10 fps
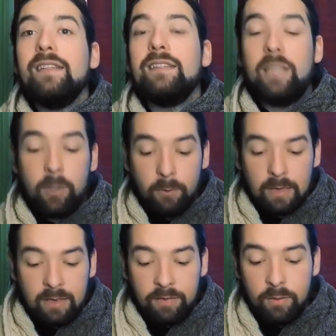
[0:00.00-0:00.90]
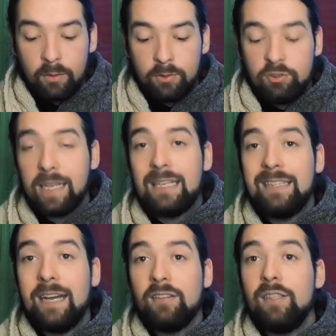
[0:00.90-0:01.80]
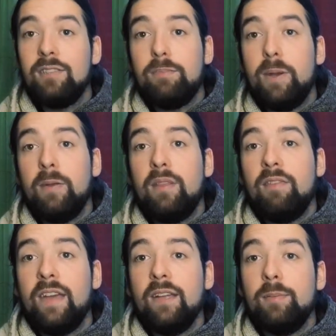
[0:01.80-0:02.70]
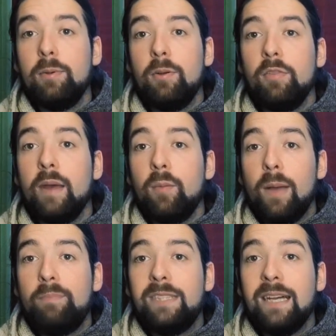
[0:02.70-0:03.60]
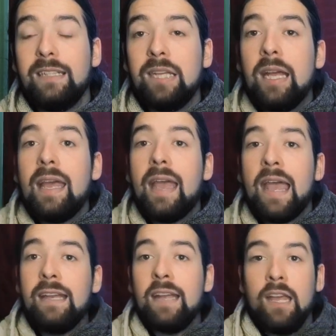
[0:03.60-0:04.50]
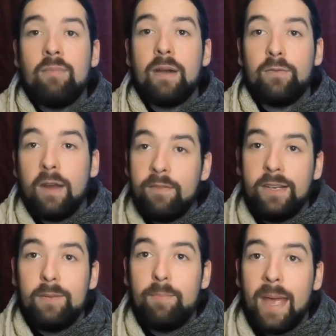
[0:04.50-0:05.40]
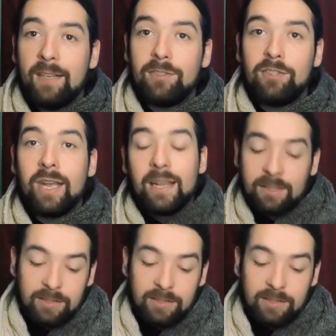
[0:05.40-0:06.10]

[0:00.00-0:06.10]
so if you want to check it out, it's both available on my website and in my Ravelry page.